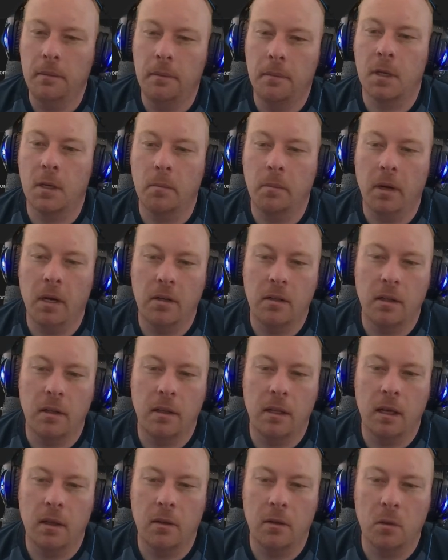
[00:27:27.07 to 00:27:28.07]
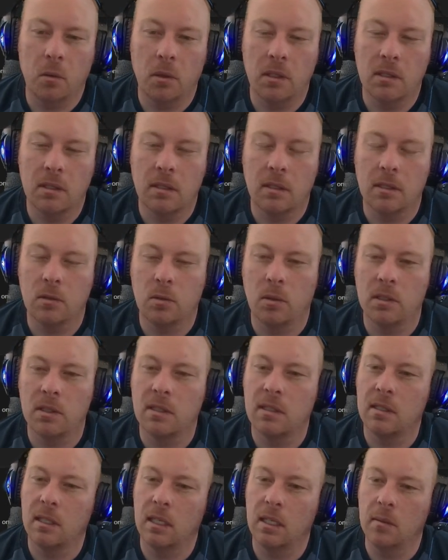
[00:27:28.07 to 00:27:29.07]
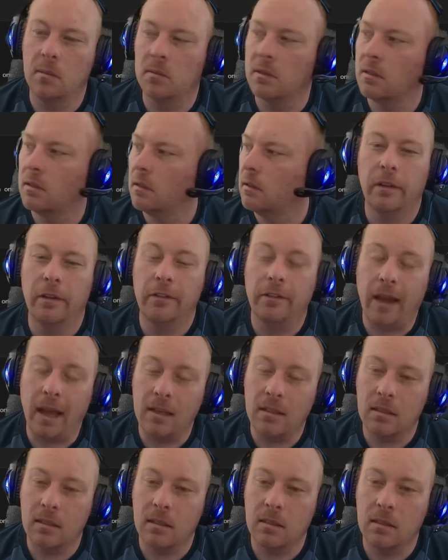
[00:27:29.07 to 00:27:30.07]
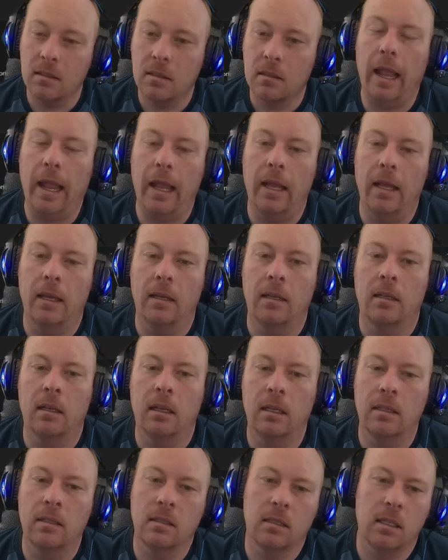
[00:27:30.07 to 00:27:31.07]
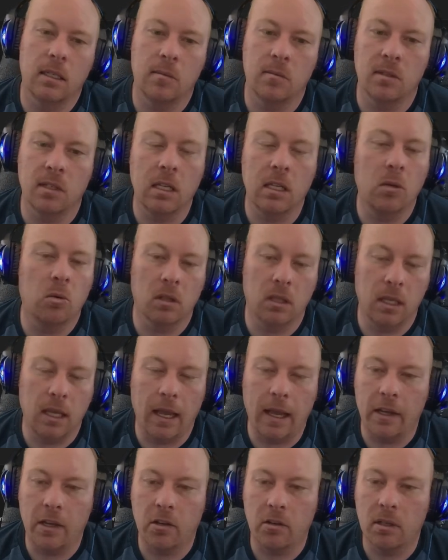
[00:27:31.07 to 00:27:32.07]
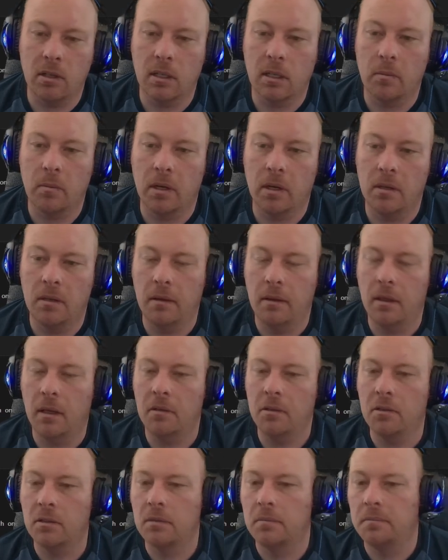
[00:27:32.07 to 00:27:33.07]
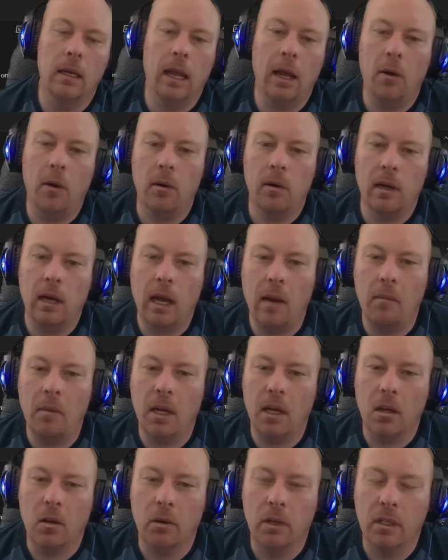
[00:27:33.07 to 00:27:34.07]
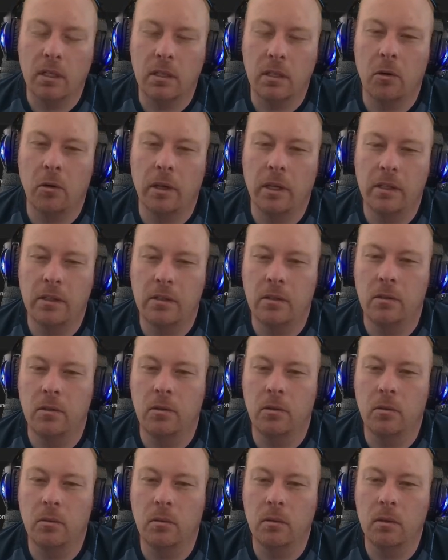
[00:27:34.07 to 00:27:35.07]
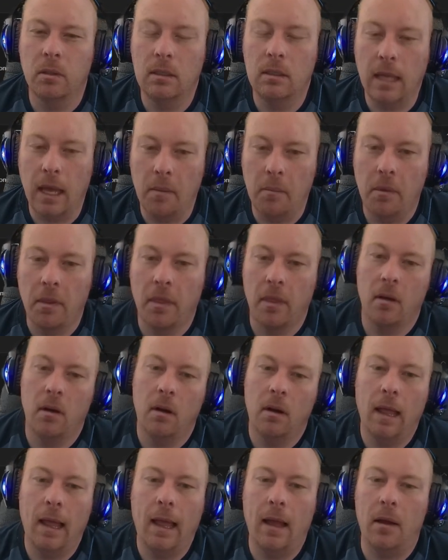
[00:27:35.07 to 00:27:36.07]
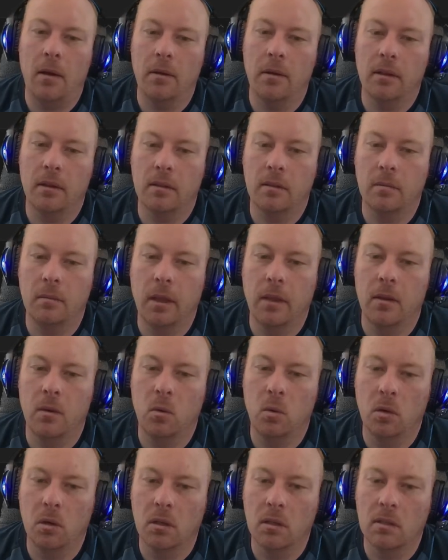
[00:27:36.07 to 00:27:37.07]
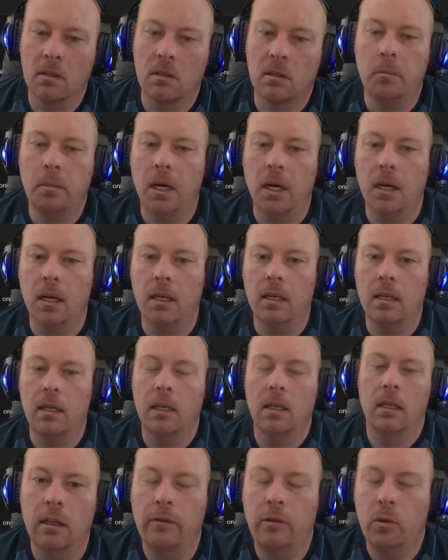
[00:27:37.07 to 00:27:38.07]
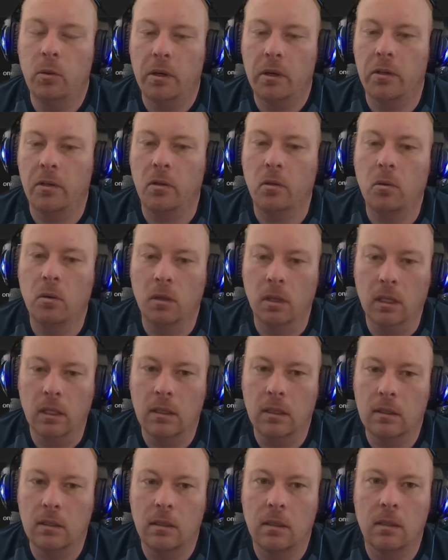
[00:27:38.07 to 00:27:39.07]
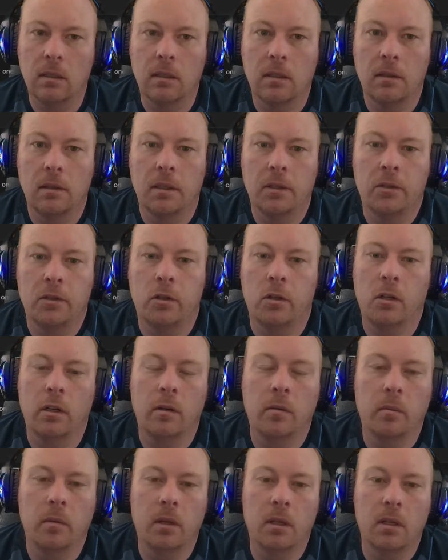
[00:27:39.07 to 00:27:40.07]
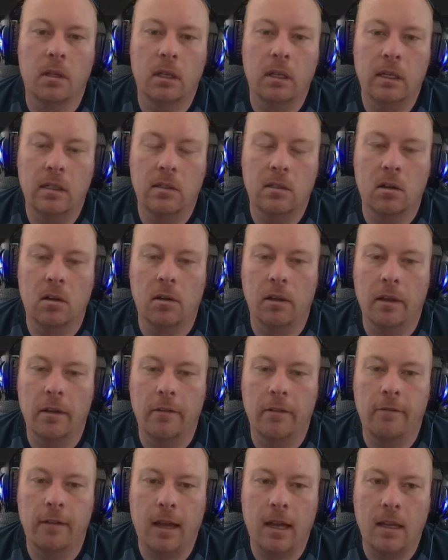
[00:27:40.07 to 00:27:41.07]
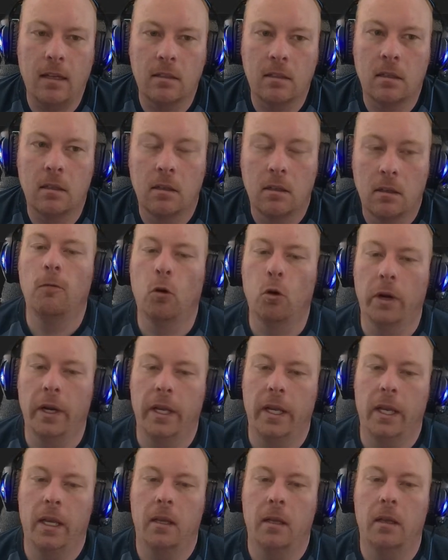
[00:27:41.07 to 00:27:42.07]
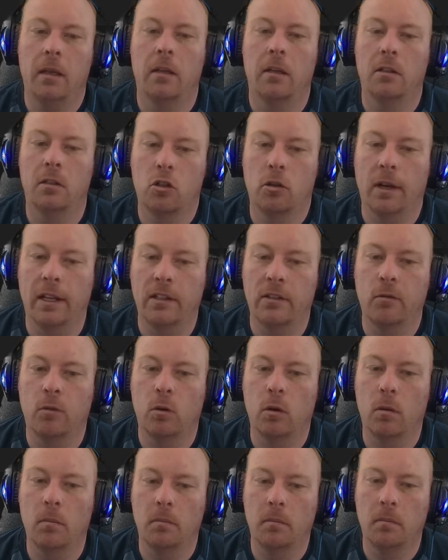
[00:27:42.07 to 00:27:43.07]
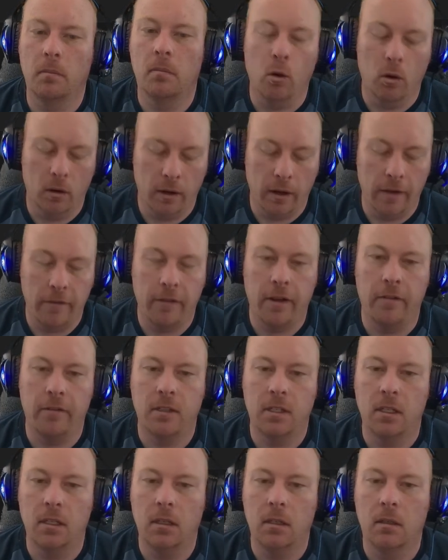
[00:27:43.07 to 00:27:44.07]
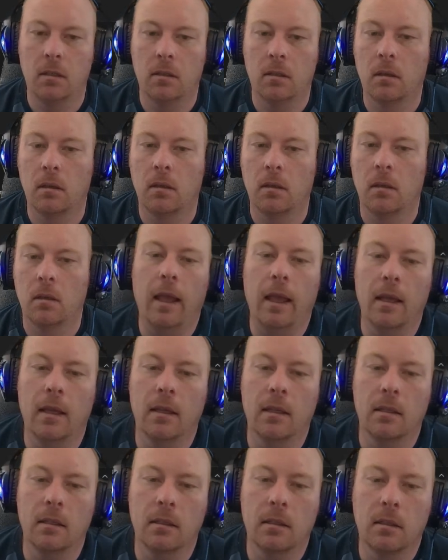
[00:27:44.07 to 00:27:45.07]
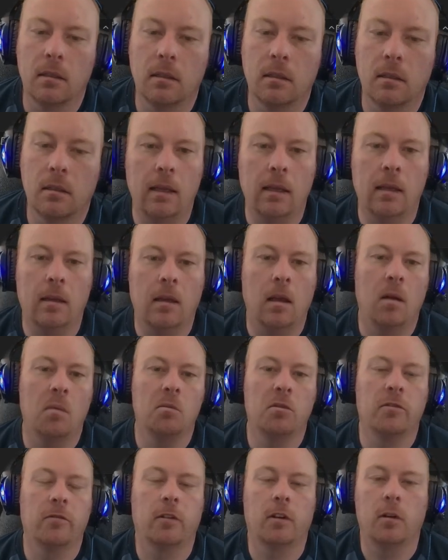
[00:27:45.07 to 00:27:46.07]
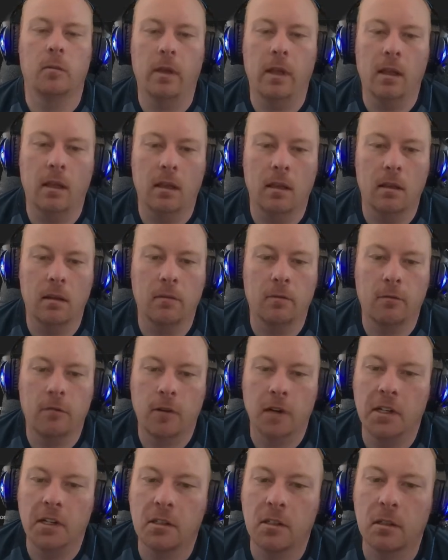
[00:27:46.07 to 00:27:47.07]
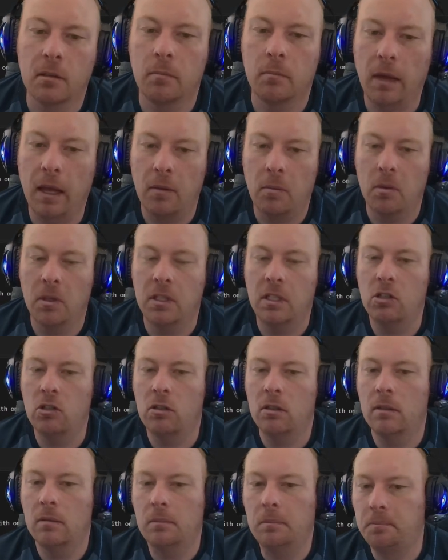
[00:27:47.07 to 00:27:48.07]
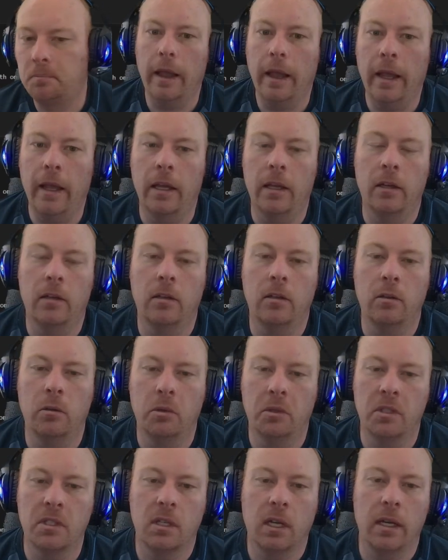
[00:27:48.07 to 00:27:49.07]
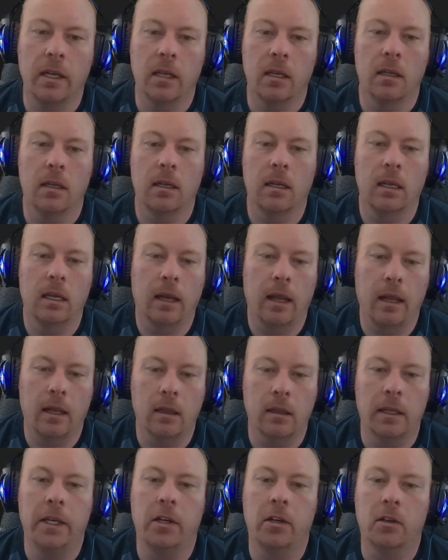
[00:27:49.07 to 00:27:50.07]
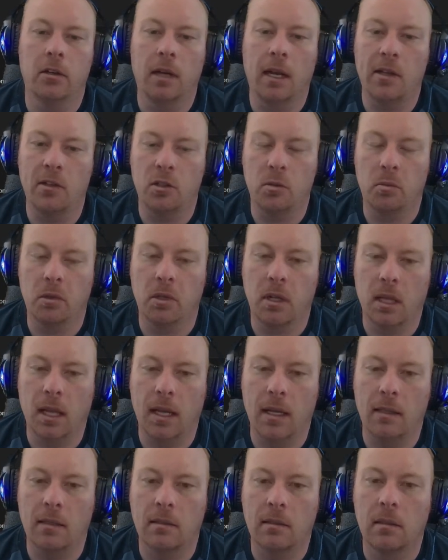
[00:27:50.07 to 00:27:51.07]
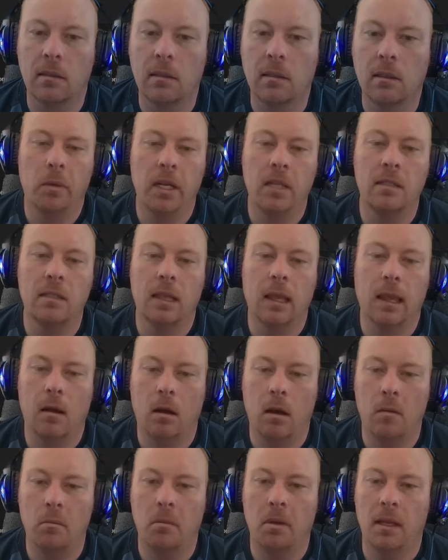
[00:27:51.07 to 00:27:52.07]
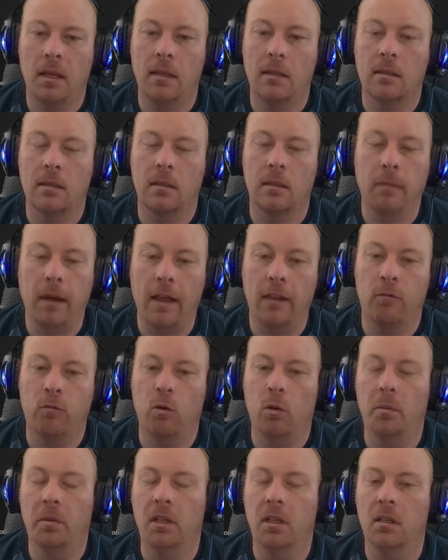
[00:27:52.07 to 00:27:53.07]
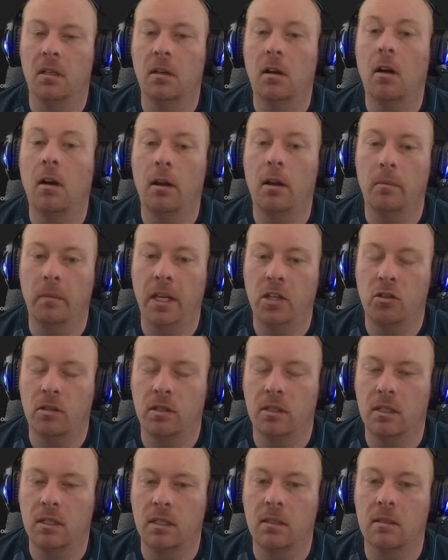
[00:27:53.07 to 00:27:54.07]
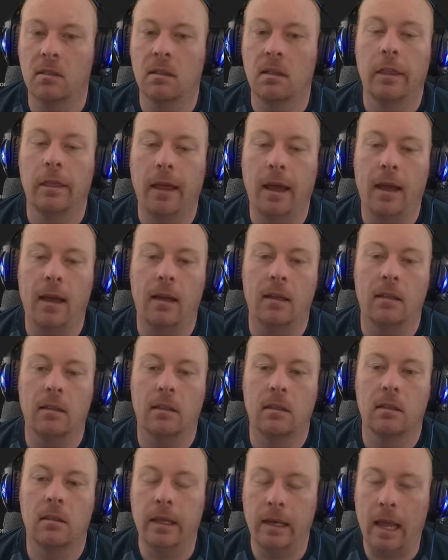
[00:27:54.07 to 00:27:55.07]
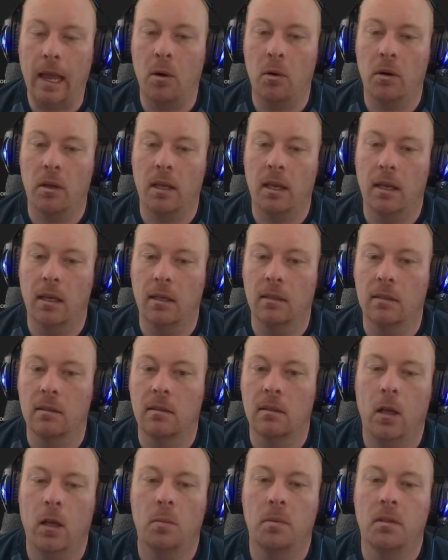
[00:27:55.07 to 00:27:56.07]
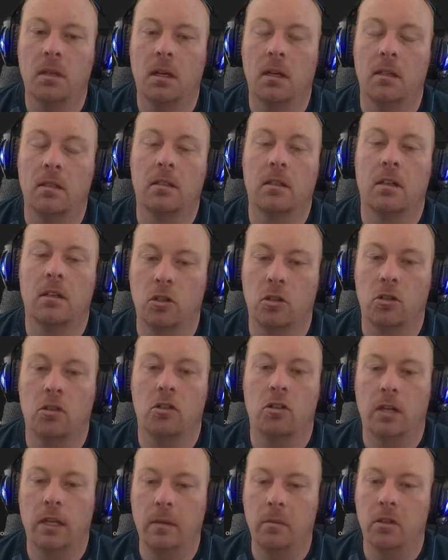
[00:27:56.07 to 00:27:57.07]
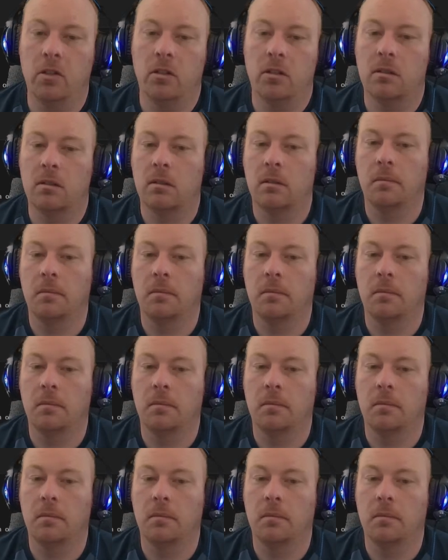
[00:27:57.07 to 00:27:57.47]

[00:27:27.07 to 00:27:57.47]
Compared to the other ones, this one seems the fastest, and it seems equally accurate compared to the others. Now, I'm not going to go into depth on how this method works, but if you want to Google it, the term is called a fast Fourier transform, or FFT, and it comes from a French mathematician, and you would study it in a linear algebra class. But it's a complex math formula on matrices that, in our case, helps us search images.